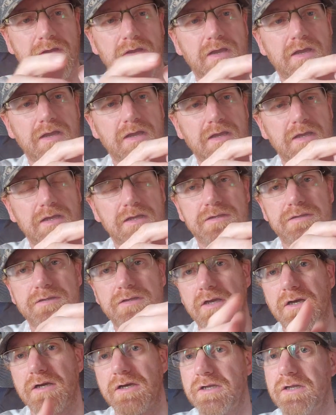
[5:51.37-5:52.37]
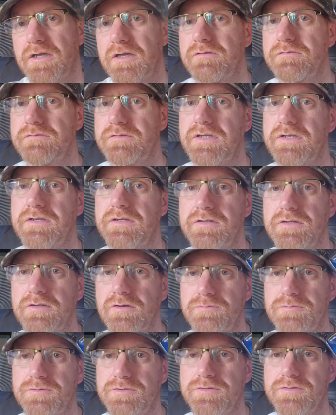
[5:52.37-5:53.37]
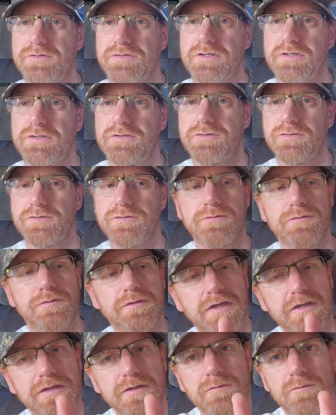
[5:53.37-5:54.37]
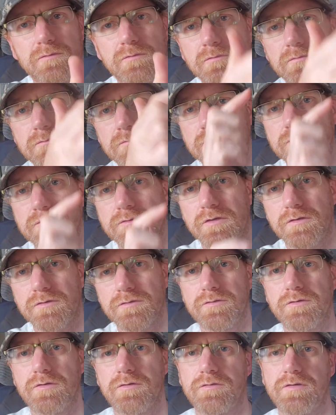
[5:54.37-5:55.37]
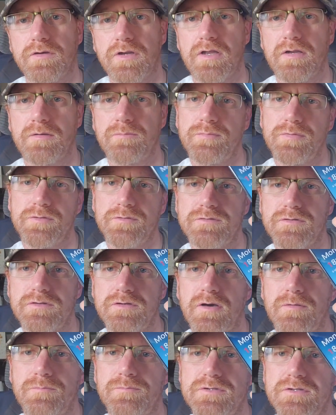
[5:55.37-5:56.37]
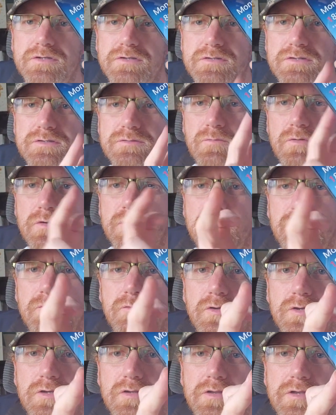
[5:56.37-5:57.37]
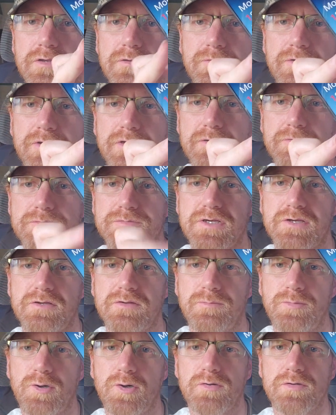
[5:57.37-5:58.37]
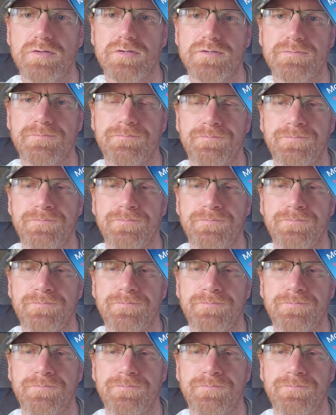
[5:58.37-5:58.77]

and I have taken the opportunity to get it all turned on and booted up. So this is what it will look like when it comes out of the box,